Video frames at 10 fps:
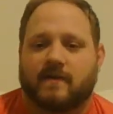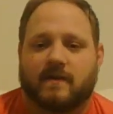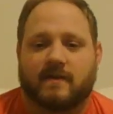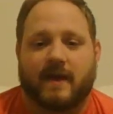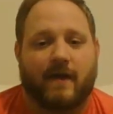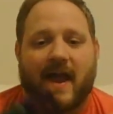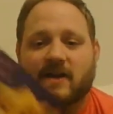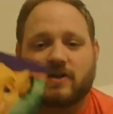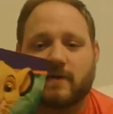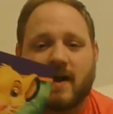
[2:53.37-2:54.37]
that
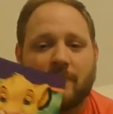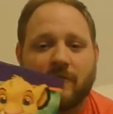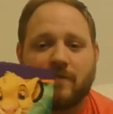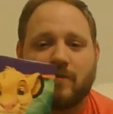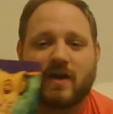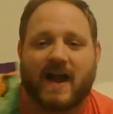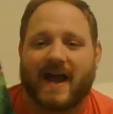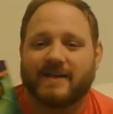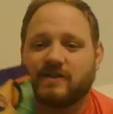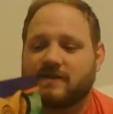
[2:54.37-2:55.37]
actually would come from the book. I
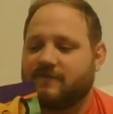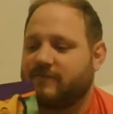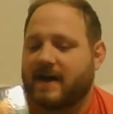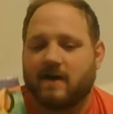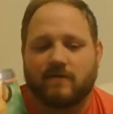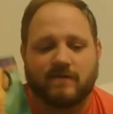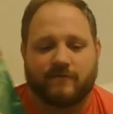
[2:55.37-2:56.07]
just found